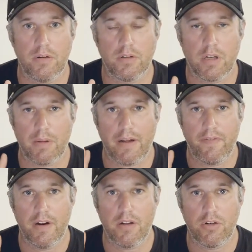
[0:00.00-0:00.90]
So without
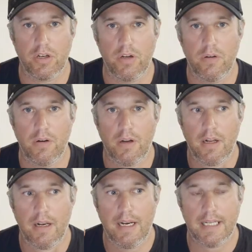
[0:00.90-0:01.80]
further ado,
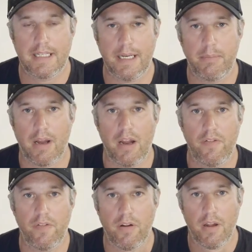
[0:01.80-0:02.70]
let's deep
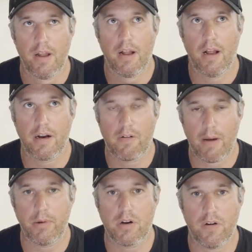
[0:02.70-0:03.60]
dive. Grab
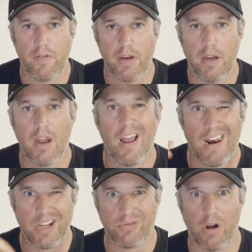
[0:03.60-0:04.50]
your coffee.
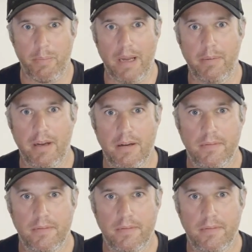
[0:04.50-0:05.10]
Let's rock, baby.